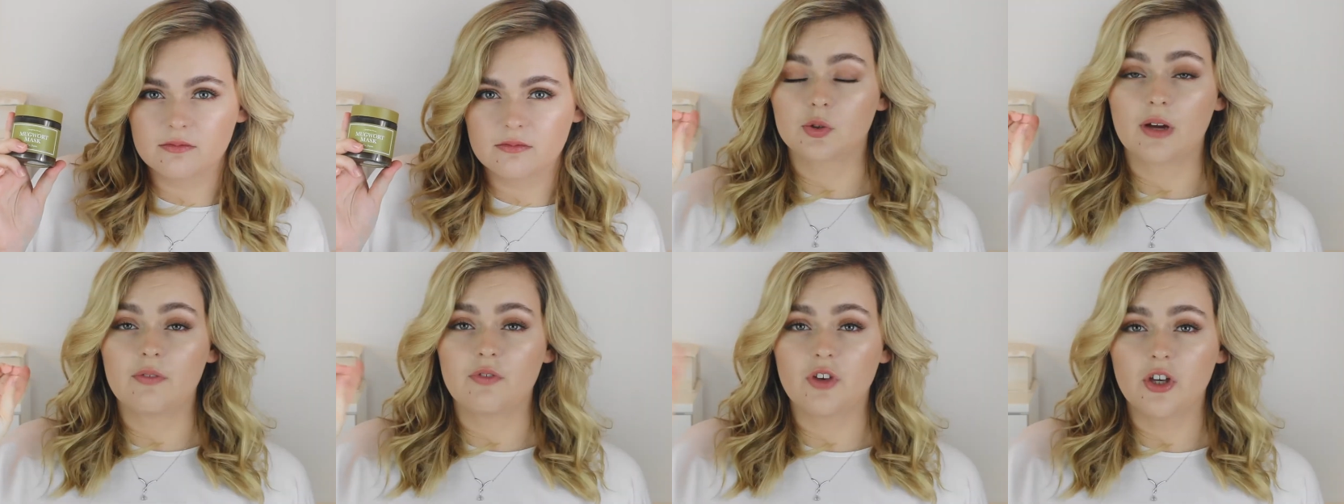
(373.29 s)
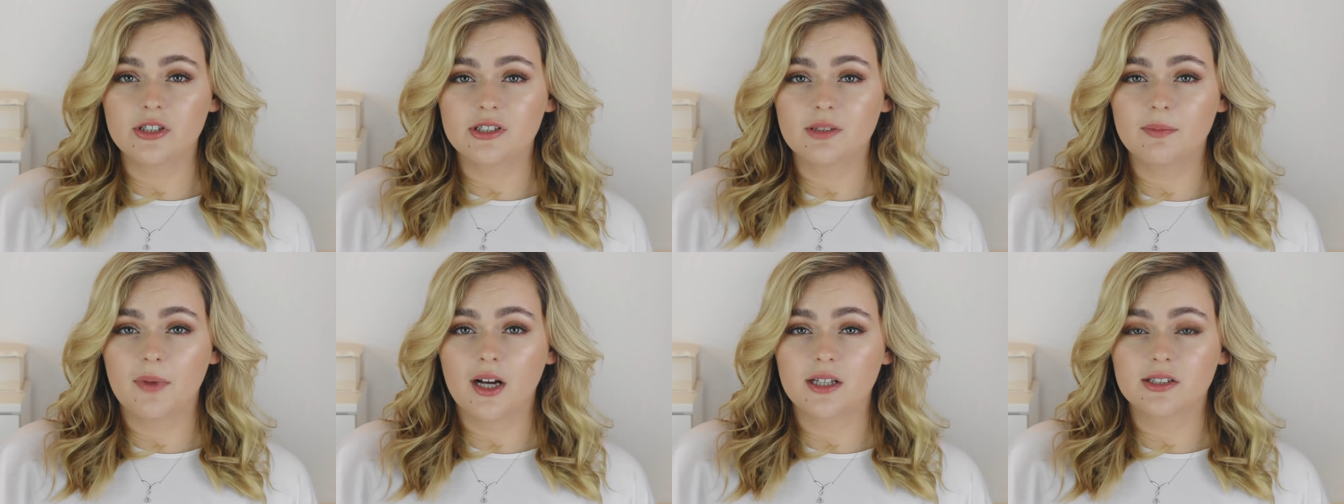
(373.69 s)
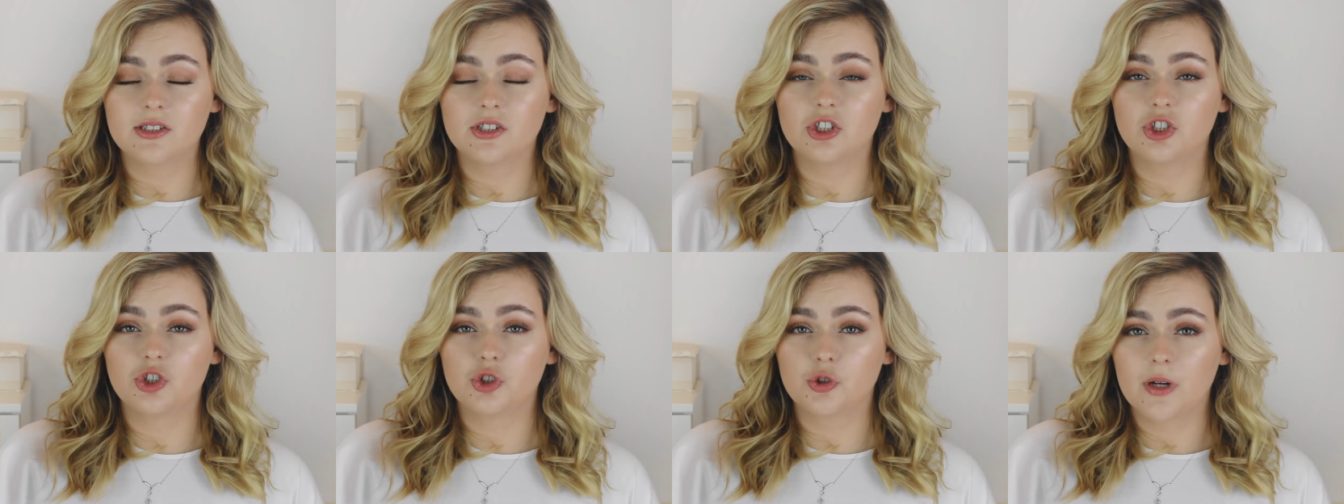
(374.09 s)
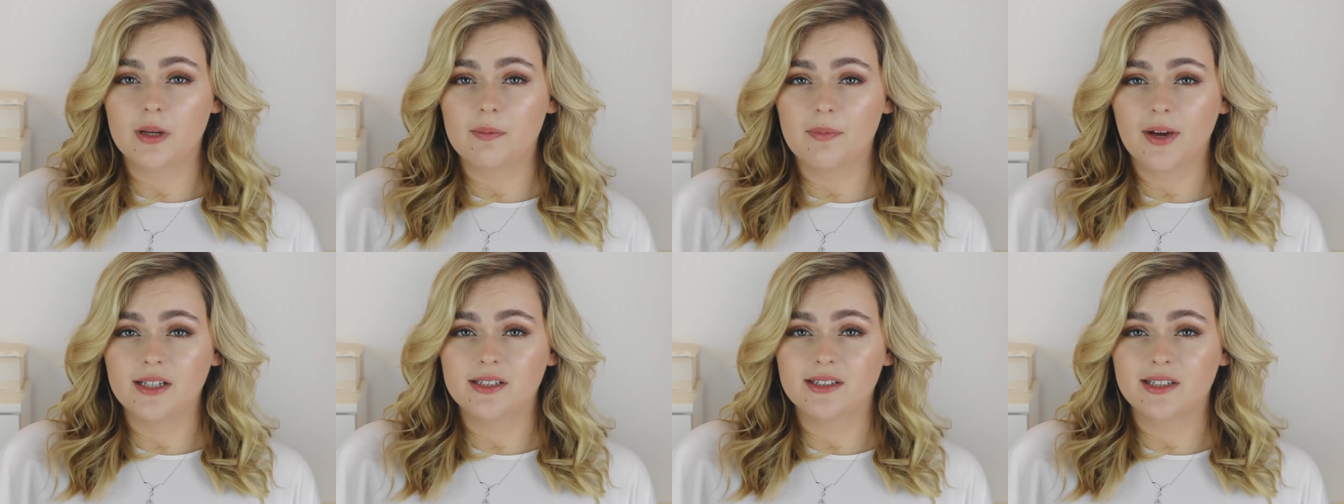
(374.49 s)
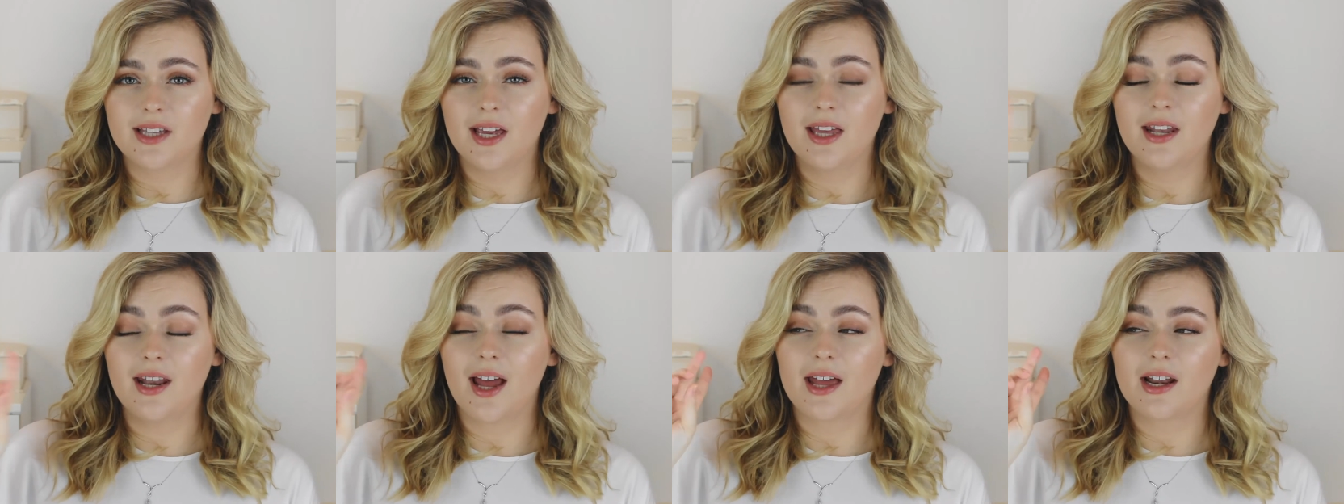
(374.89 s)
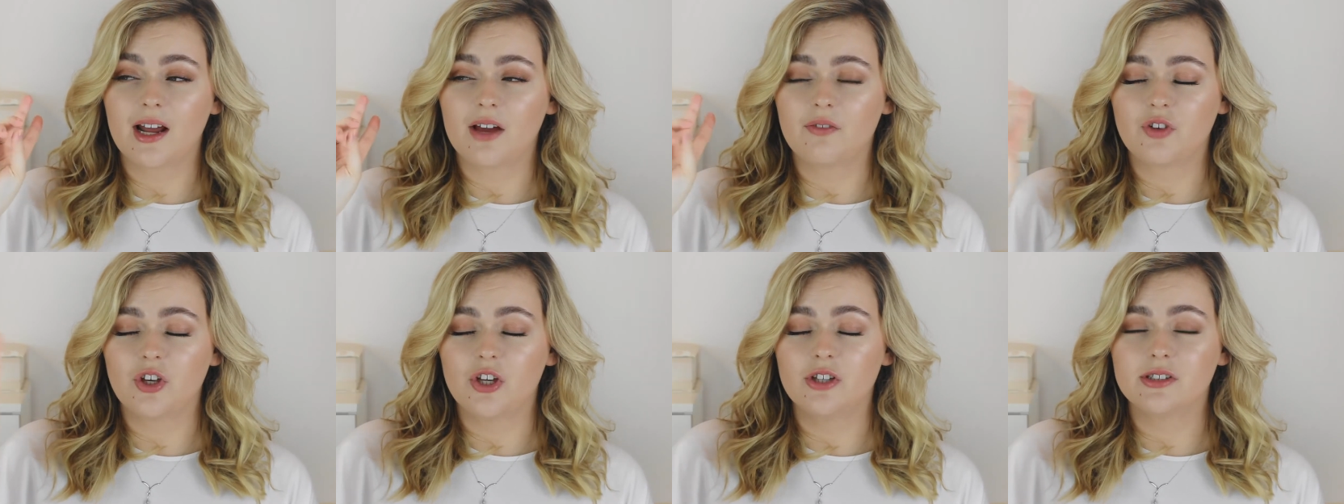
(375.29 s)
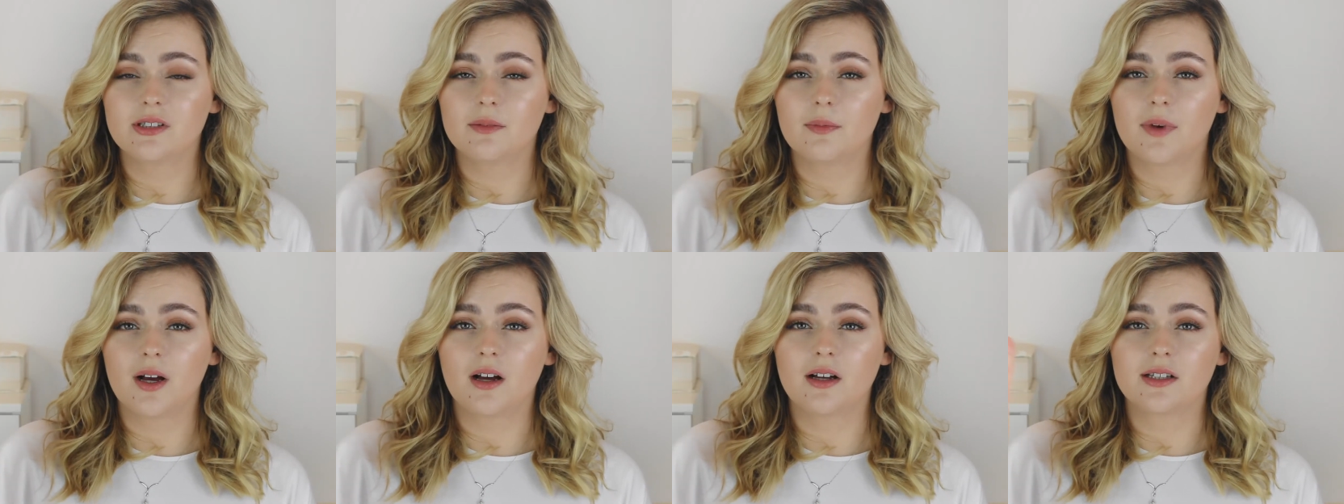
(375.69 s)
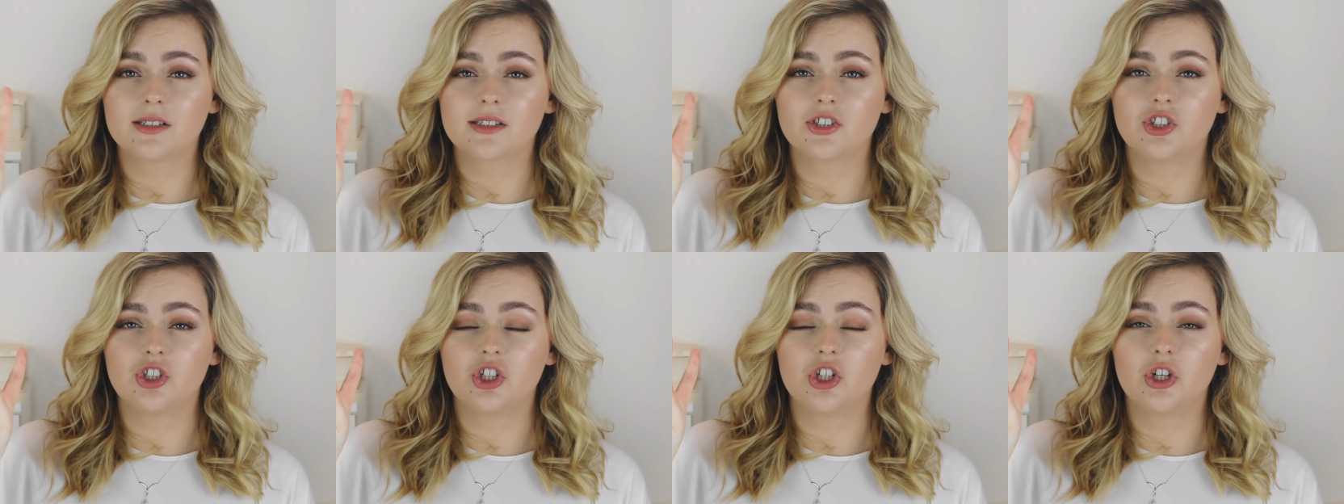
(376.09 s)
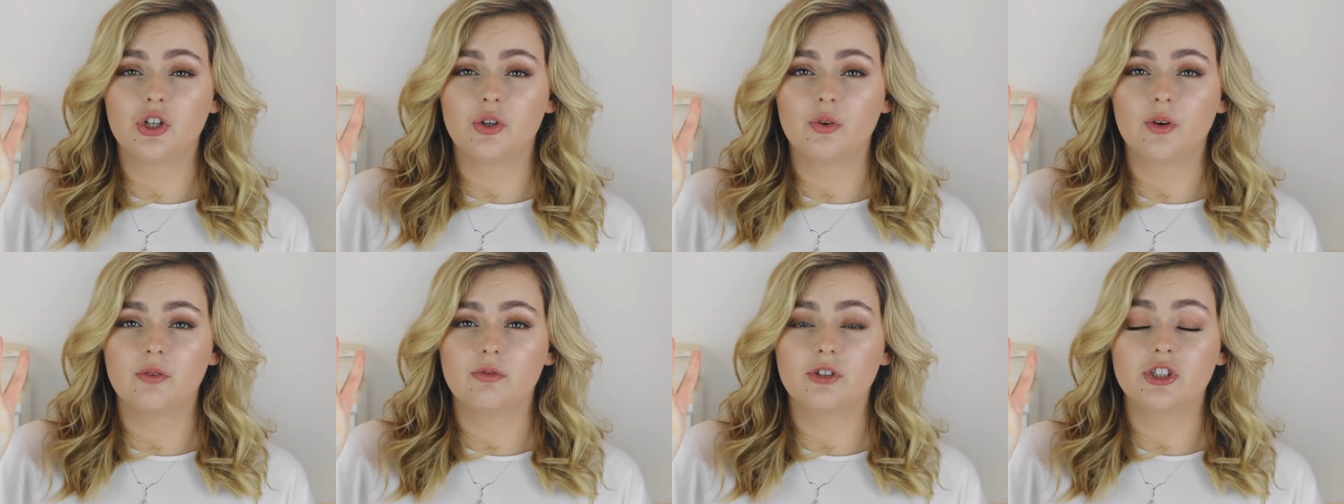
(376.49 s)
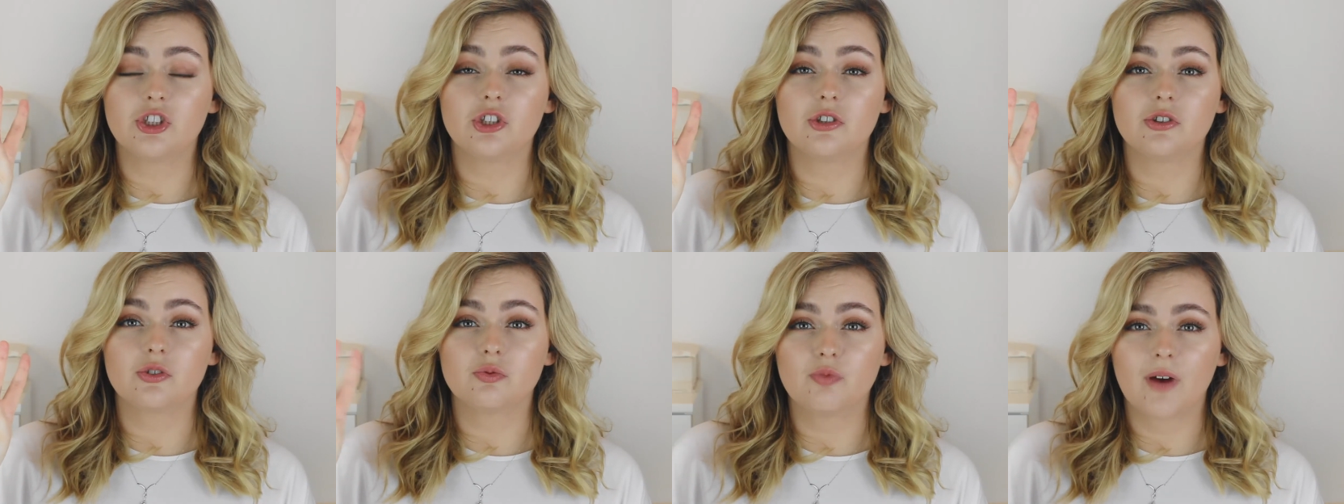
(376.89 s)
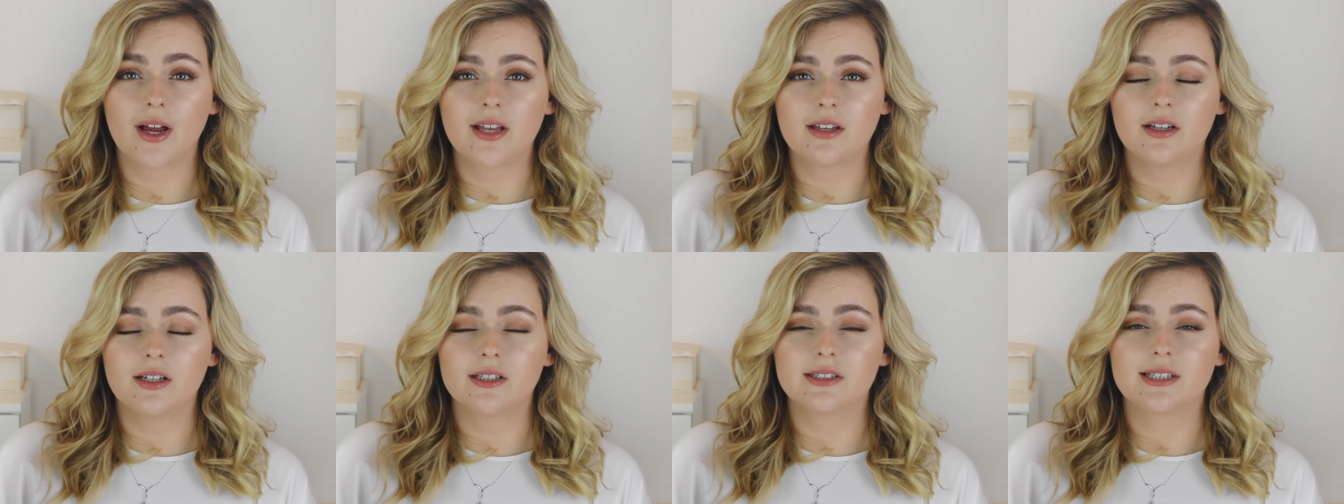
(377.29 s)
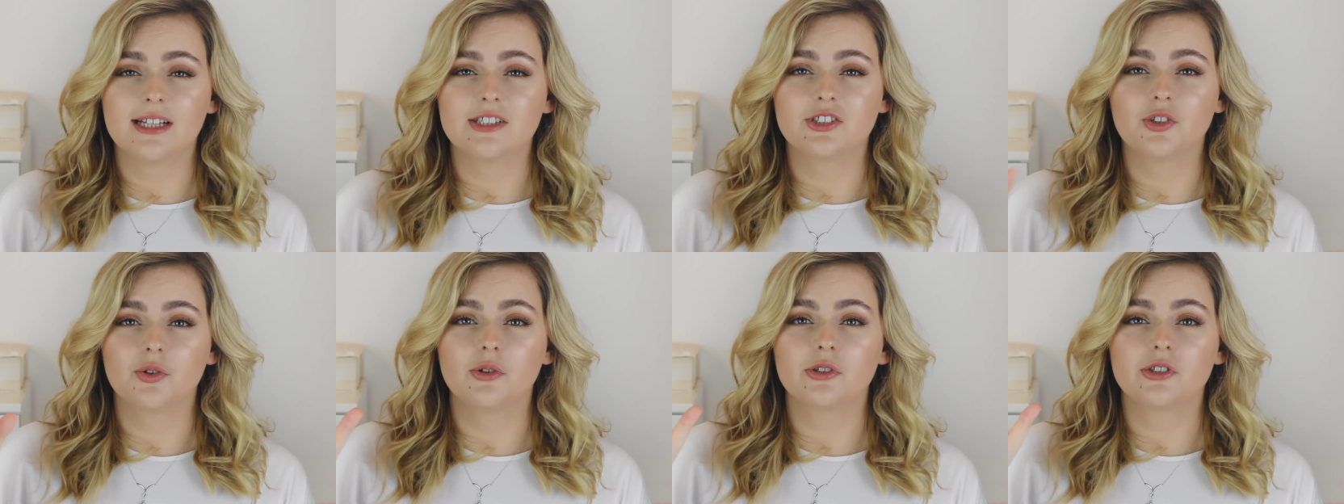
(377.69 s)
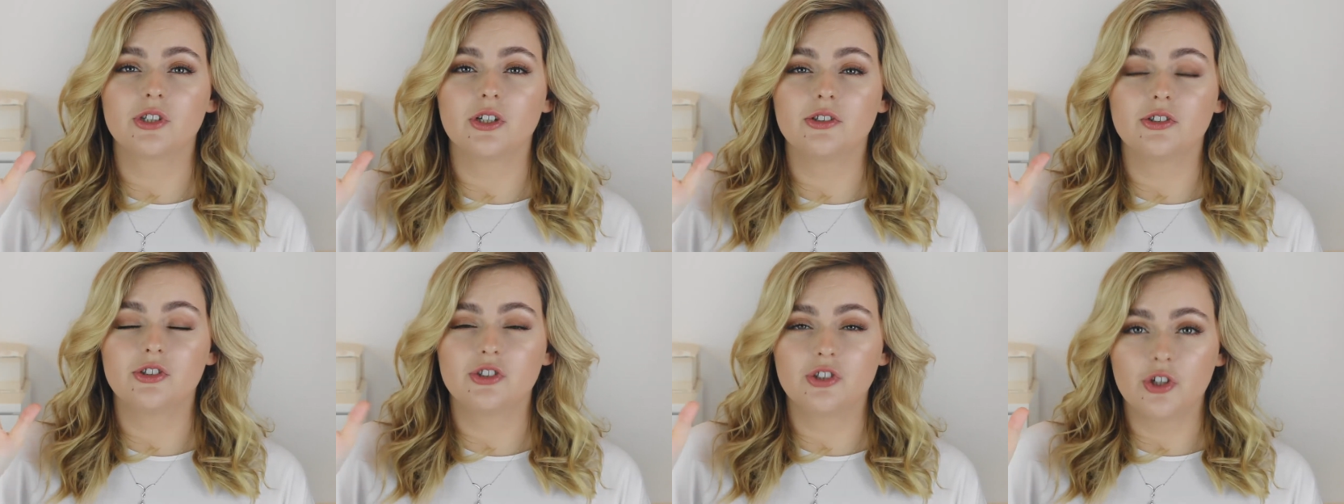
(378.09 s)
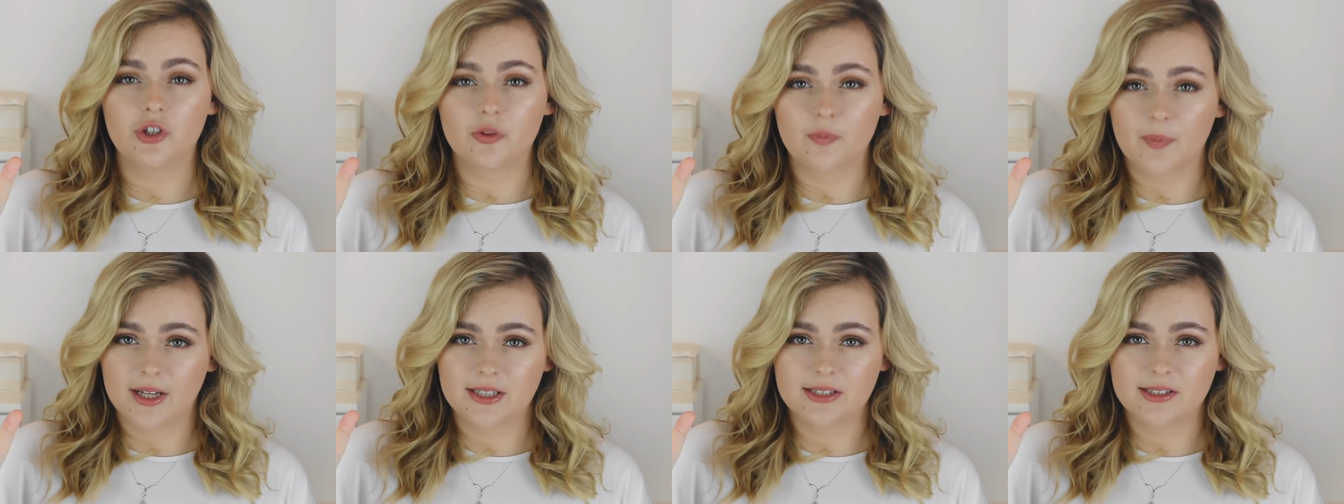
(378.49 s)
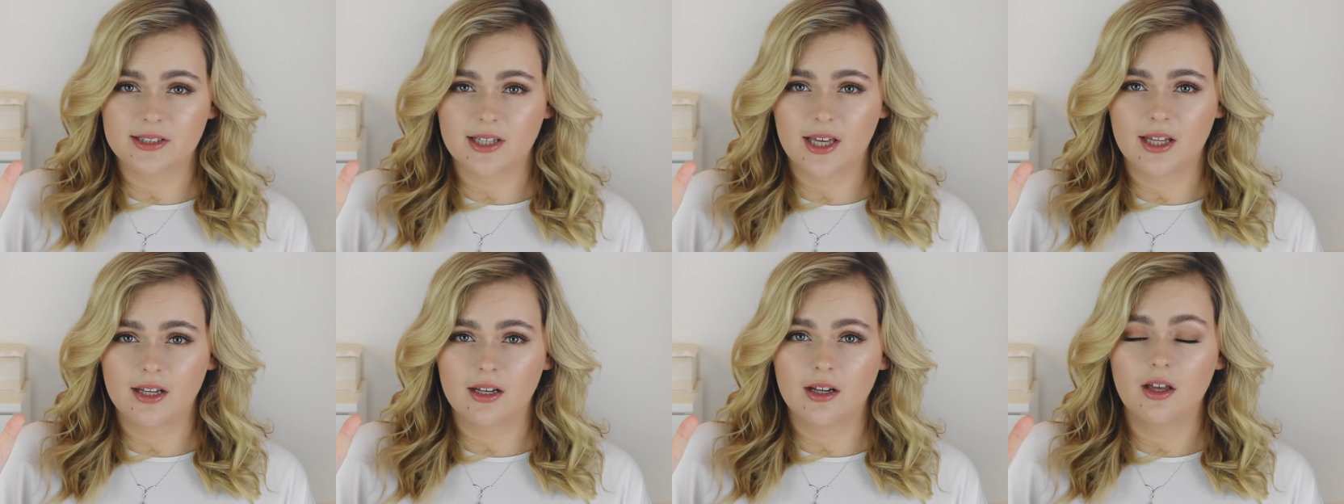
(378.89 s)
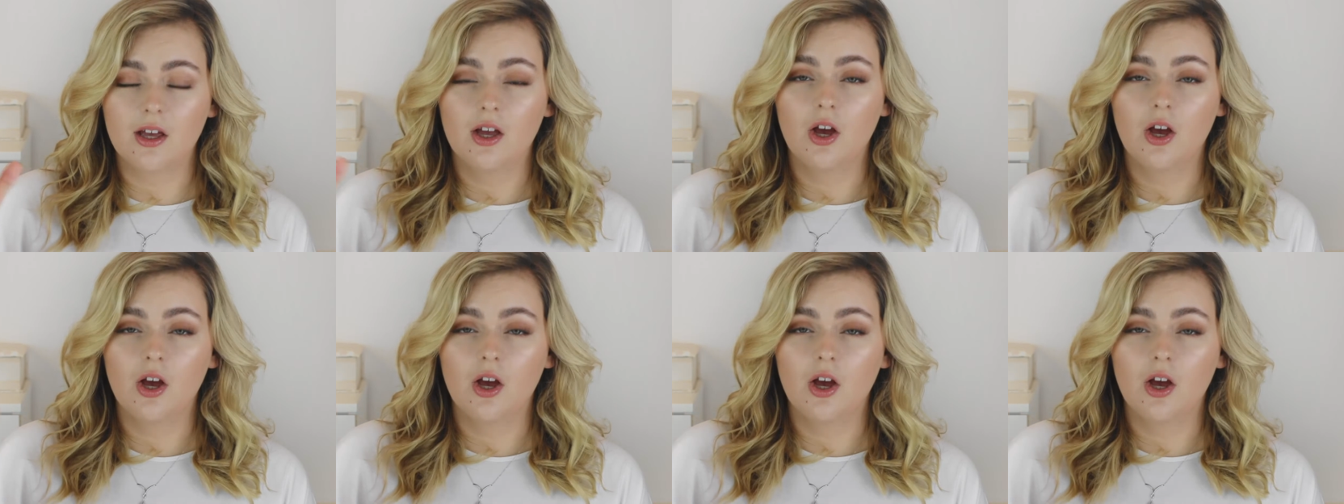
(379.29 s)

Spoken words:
So I've used a mask to treat my skin, and I've used a mask to reduce redness and to also soothe my skin.